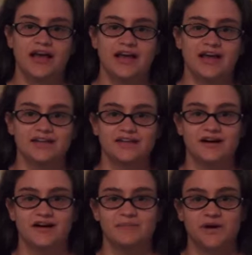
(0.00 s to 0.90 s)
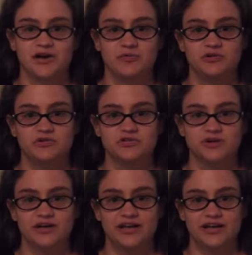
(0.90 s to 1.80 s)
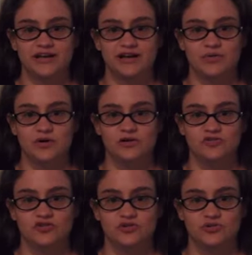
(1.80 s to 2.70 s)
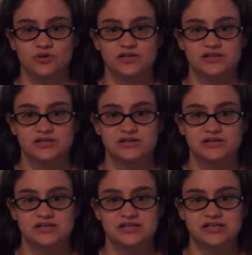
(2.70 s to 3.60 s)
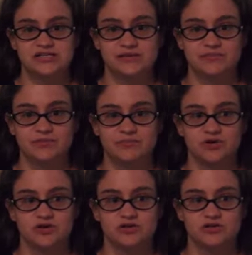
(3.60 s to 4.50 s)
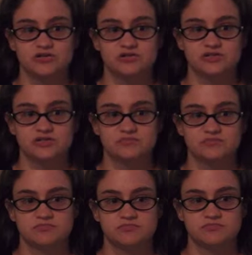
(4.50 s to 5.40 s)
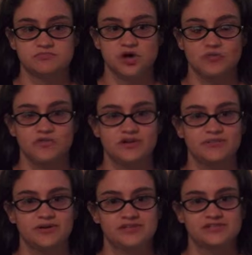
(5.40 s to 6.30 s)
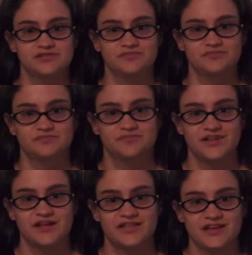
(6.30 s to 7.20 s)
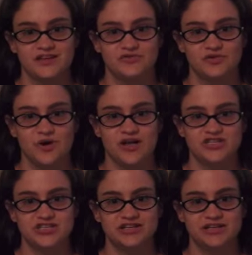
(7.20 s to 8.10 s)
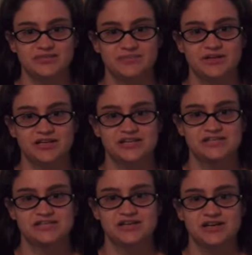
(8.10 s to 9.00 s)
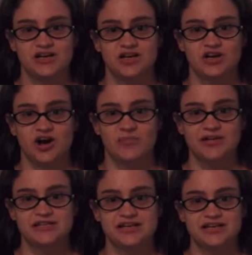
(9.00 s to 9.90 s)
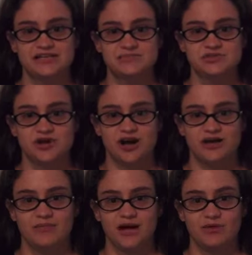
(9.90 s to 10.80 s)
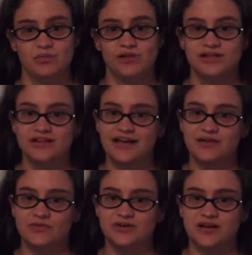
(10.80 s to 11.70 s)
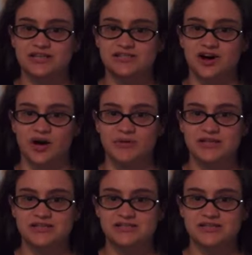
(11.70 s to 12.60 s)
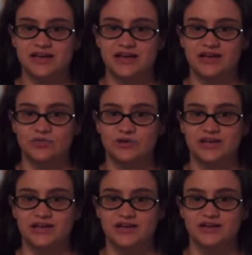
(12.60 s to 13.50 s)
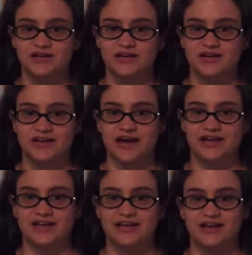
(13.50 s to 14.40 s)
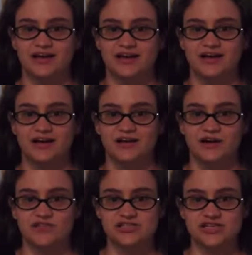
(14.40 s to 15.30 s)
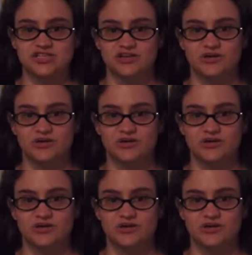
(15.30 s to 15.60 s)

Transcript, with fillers: and um, I hope you enjoyed and I will do September's hopefully pretty soon. Thank you for watching. Please comment and subscribe. I really like it when you guys comment and we can kind of get a, a uh, conversation